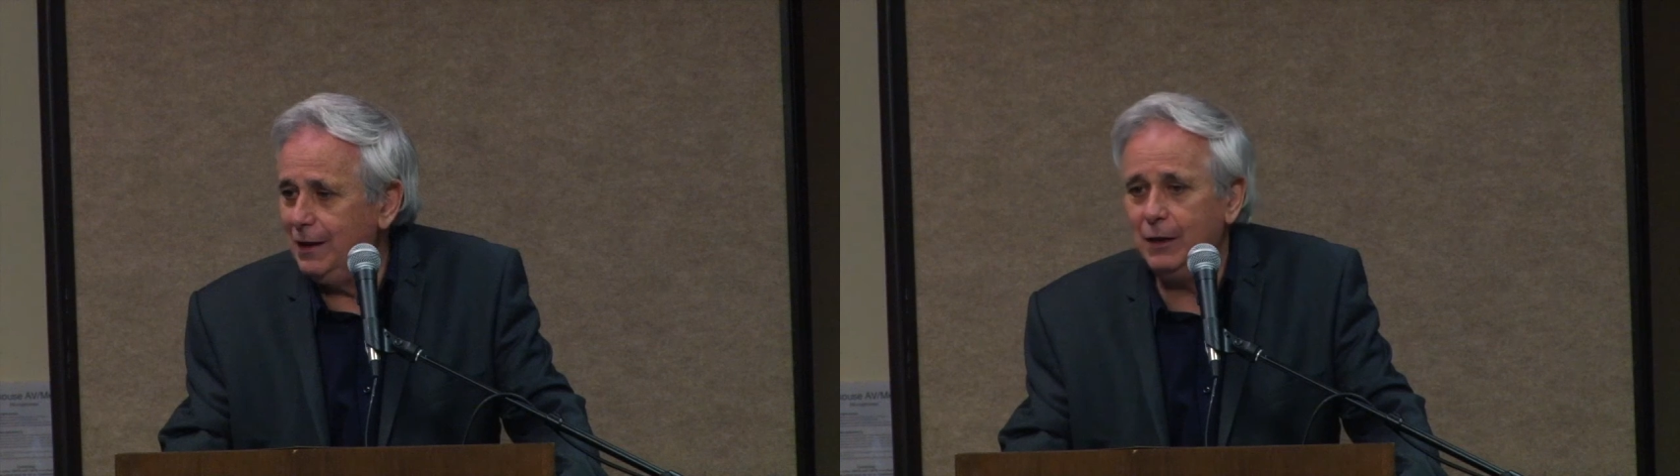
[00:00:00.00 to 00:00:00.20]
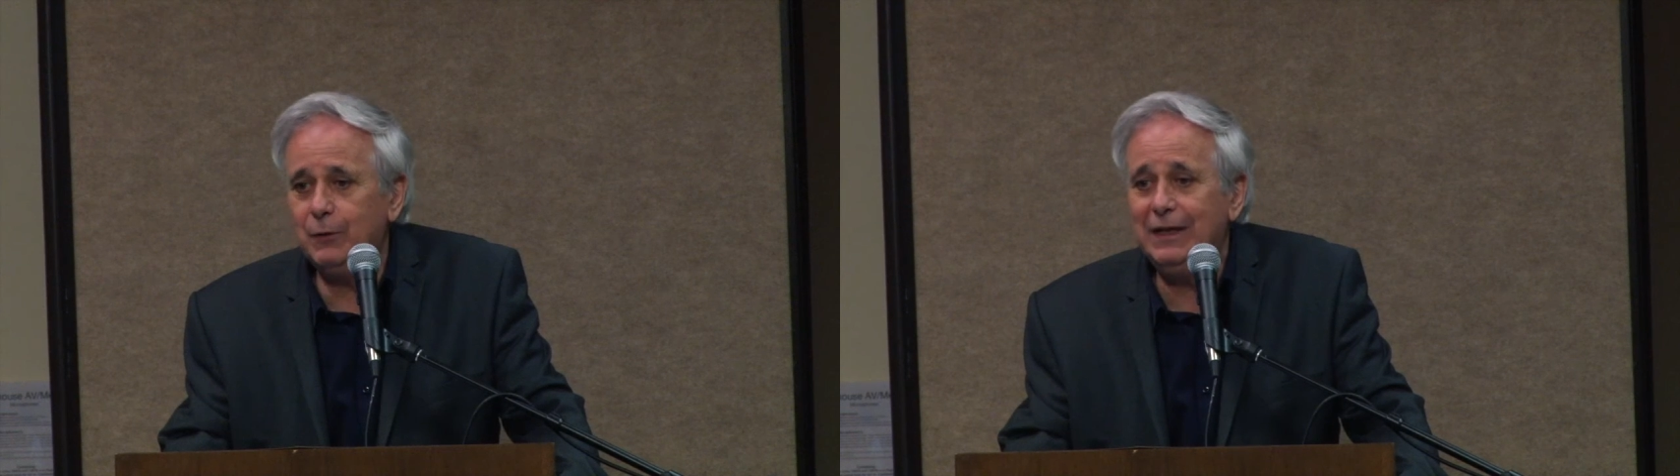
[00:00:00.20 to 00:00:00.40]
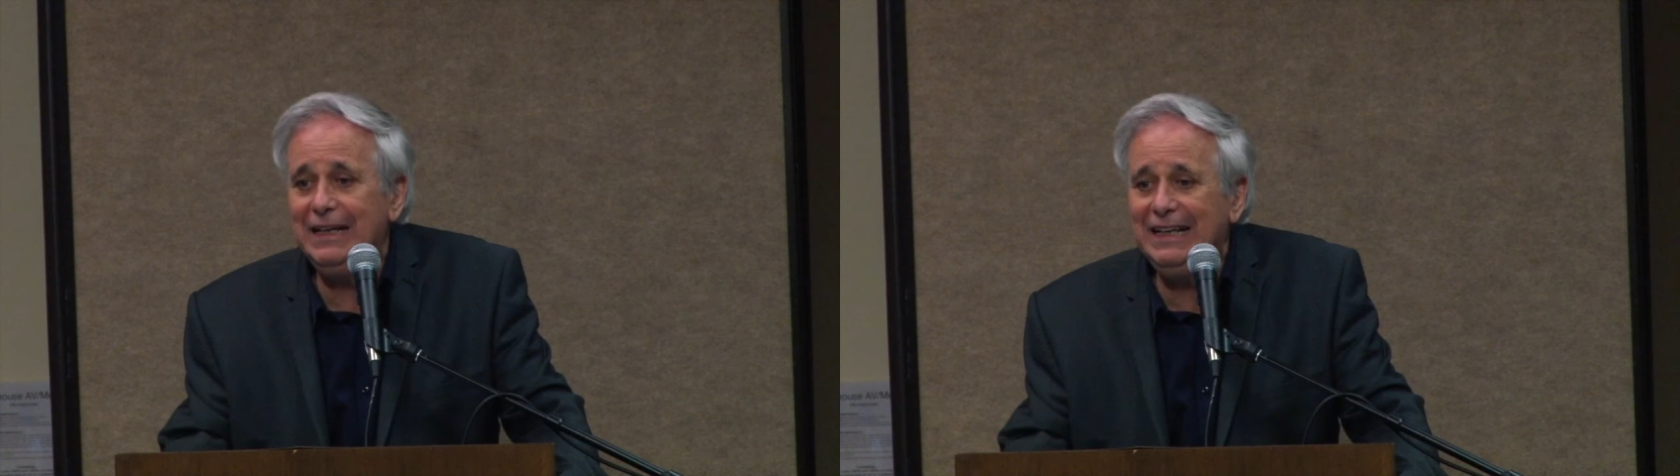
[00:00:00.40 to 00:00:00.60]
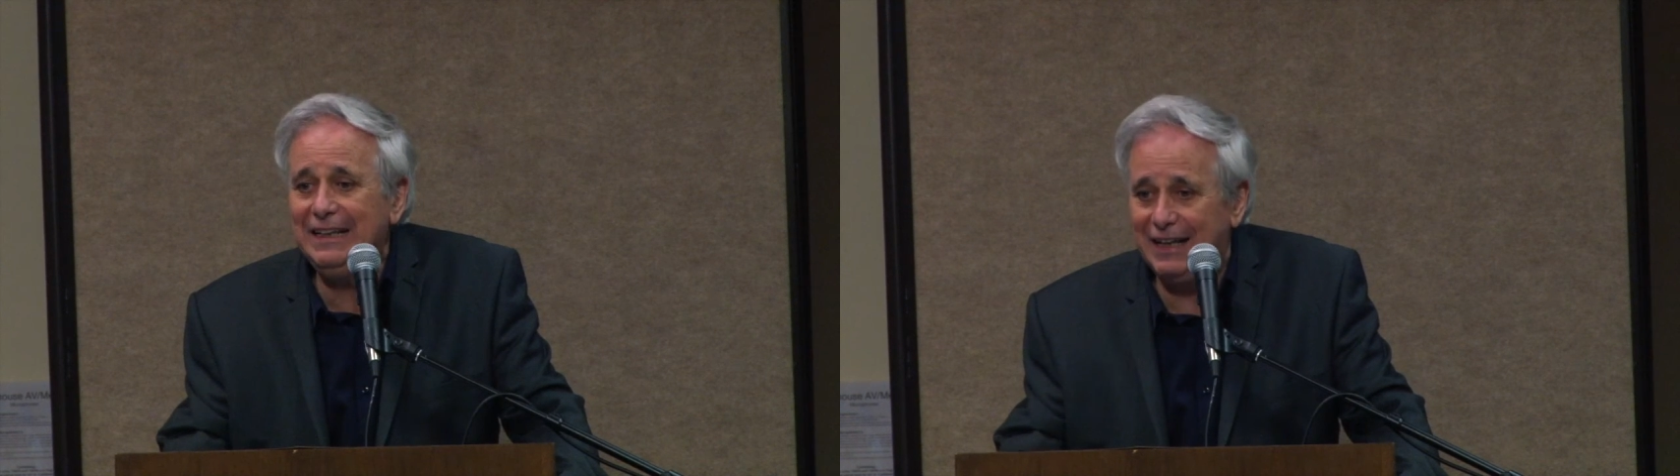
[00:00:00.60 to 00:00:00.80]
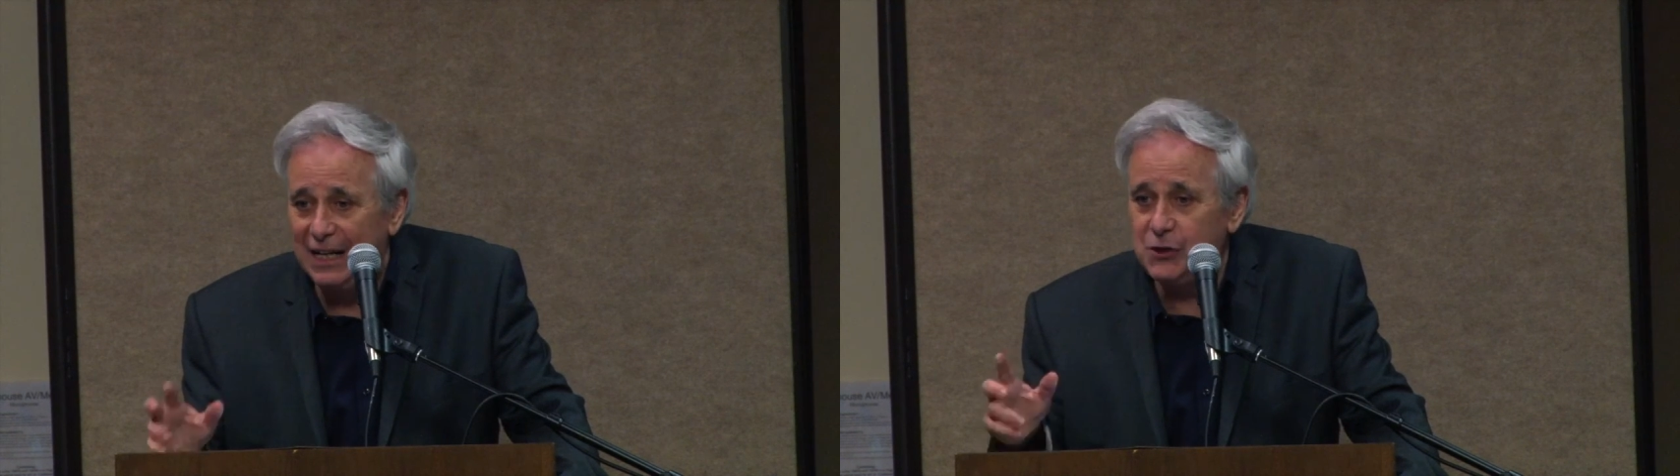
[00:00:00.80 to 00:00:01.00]
they were
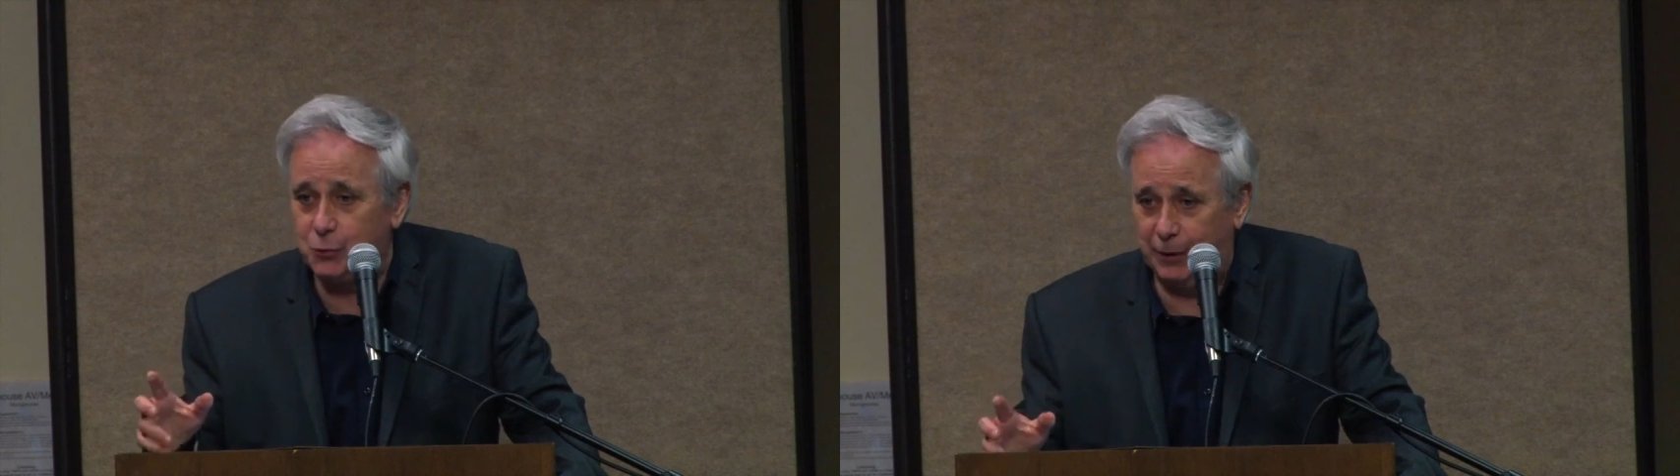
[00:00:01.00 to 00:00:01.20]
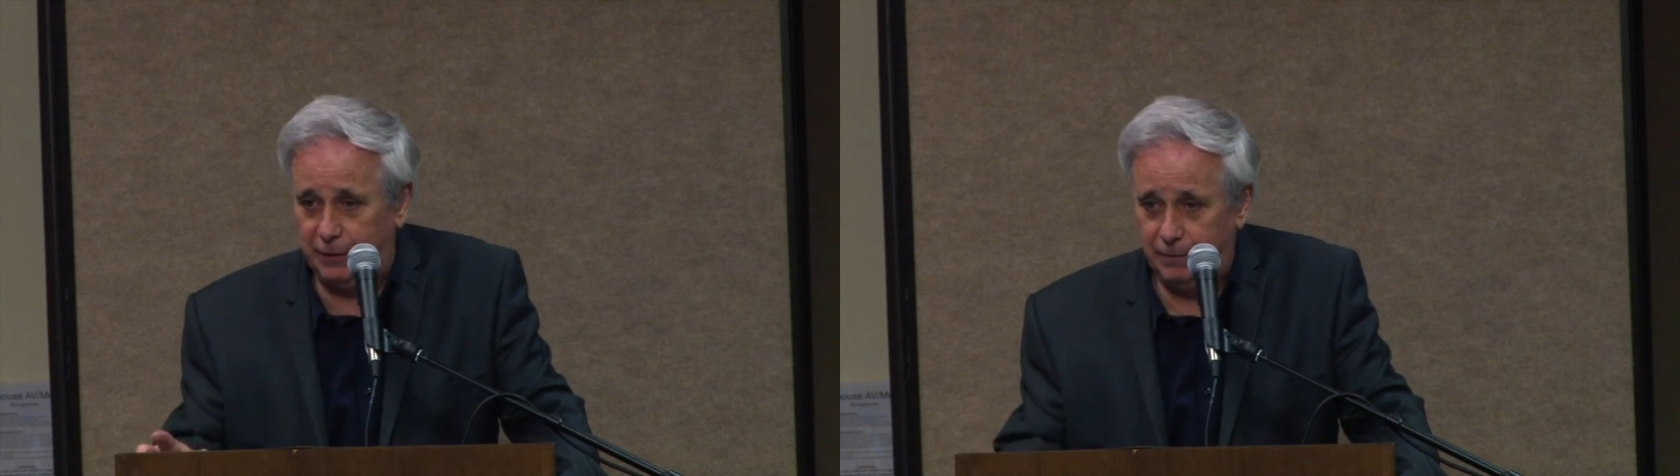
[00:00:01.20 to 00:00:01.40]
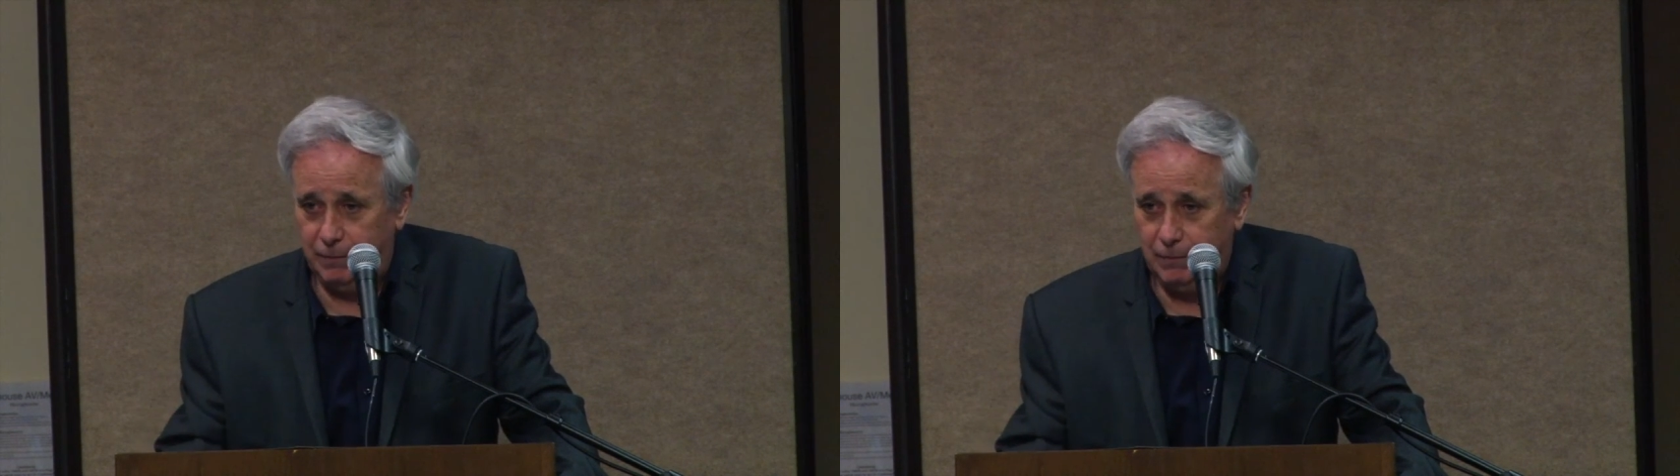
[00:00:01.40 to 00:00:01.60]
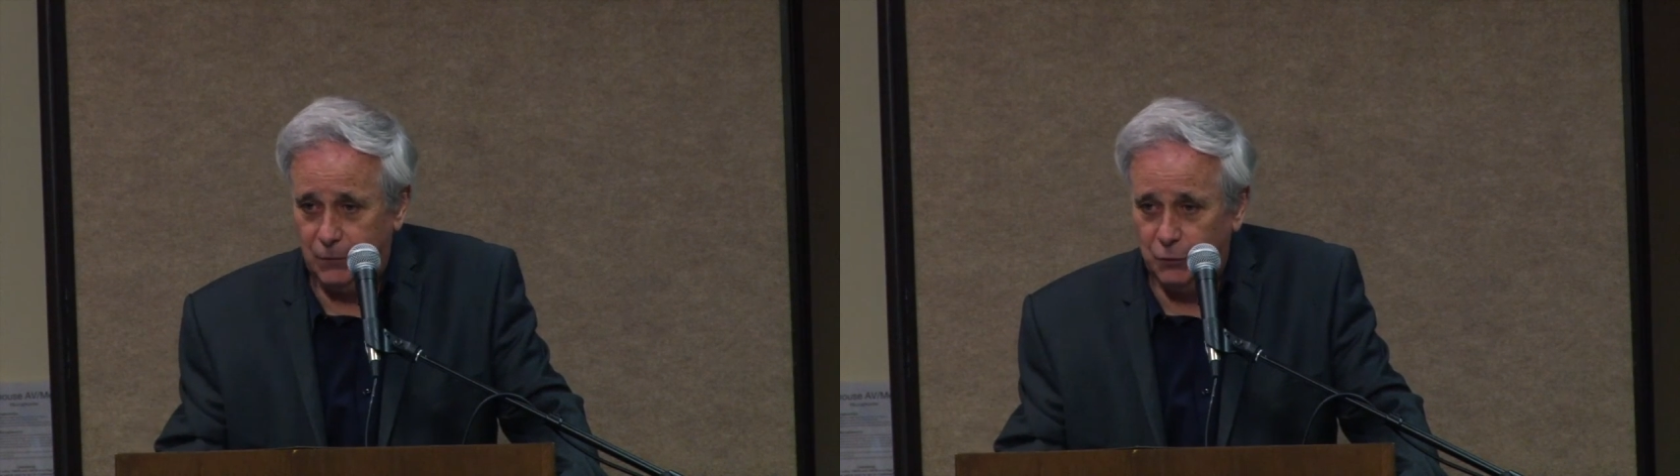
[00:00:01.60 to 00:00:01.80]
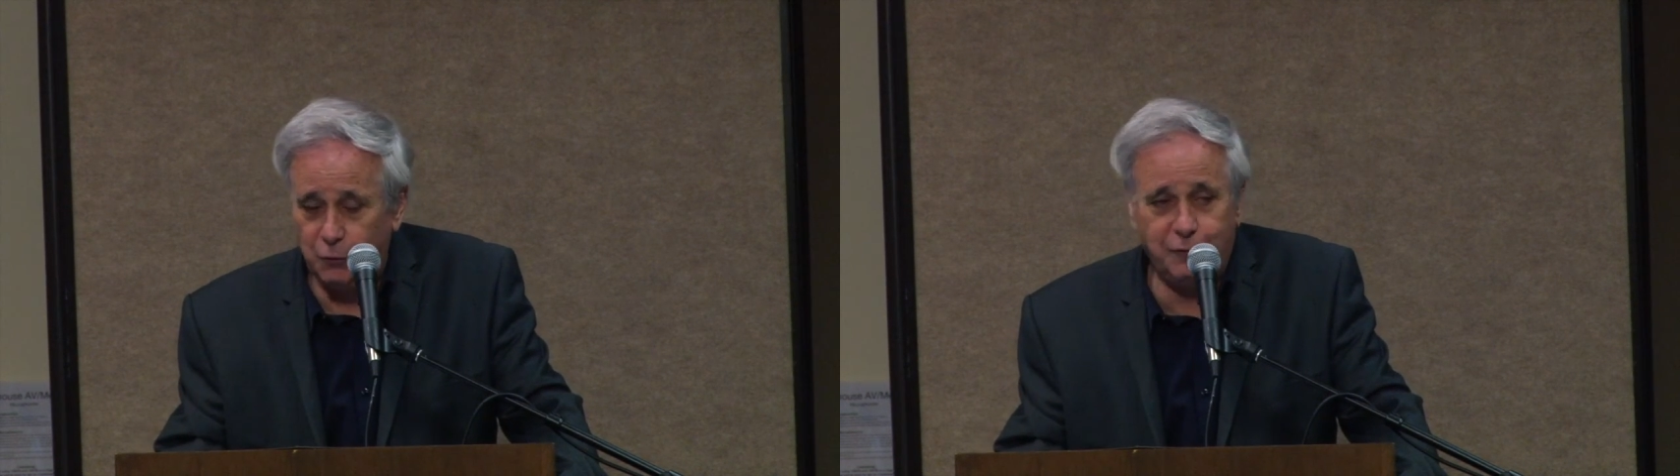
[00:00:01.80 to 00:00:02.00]
needed elsewhere
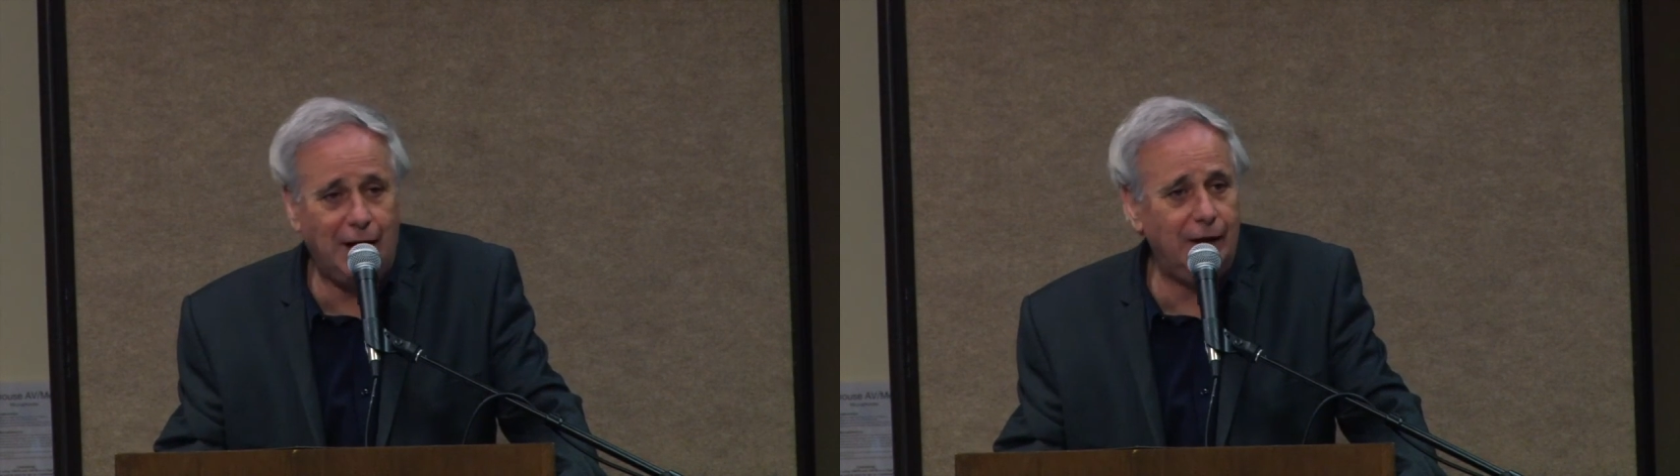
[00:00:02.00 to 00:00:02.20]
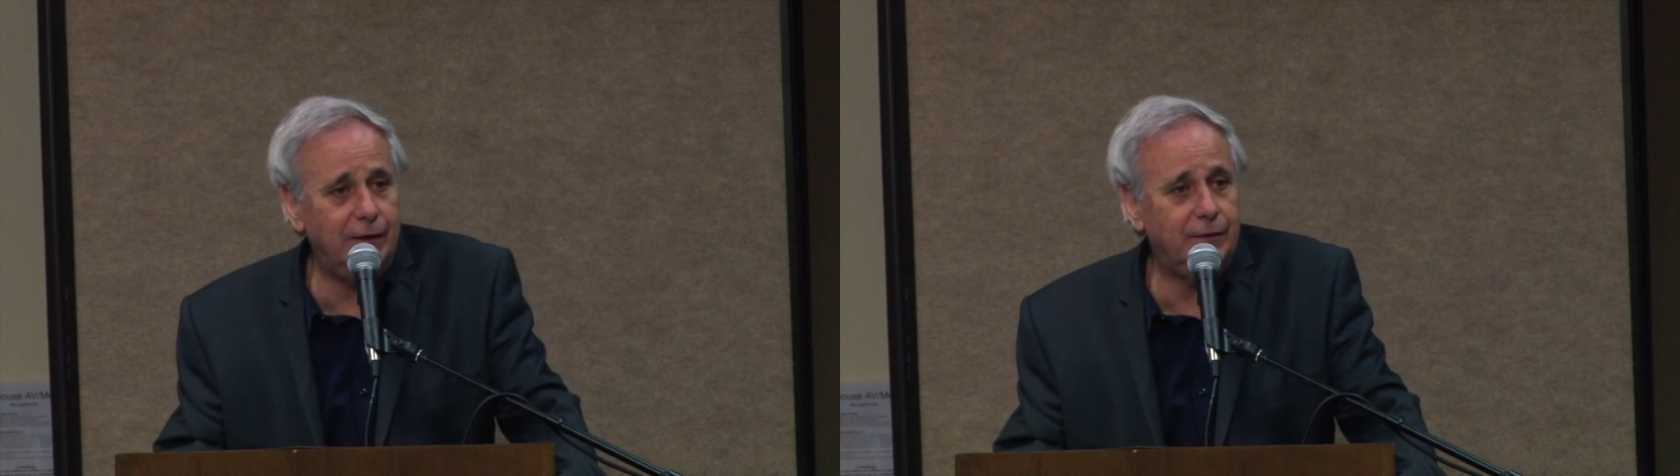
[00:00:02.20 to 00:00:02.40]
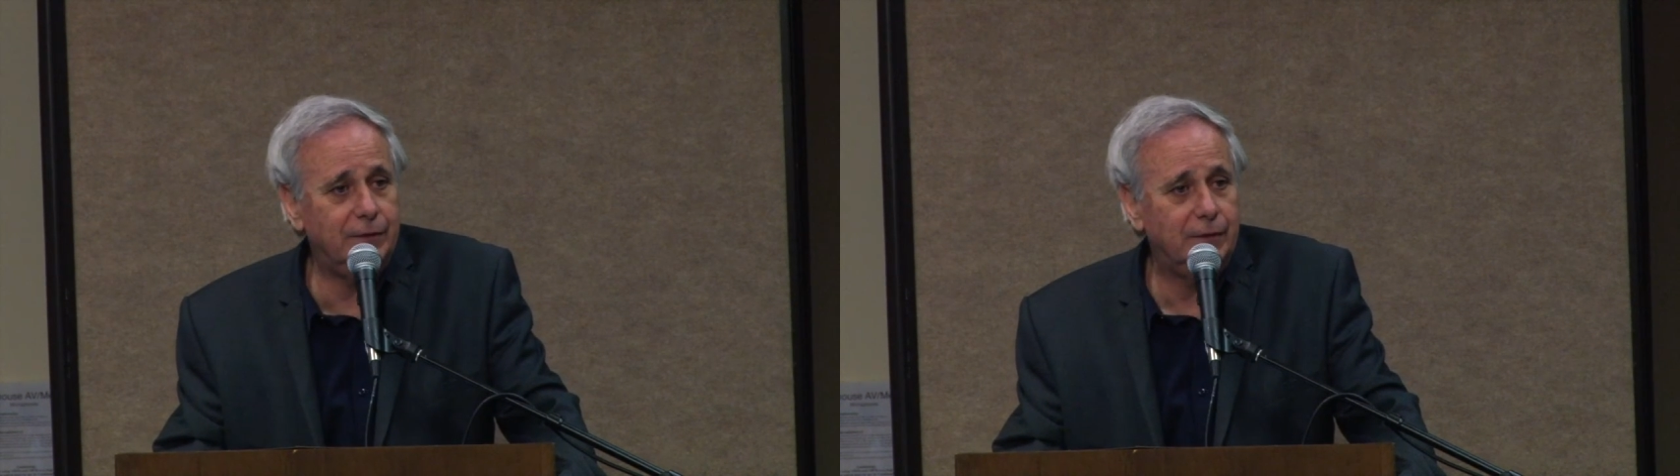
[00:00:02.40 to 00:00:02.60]
to find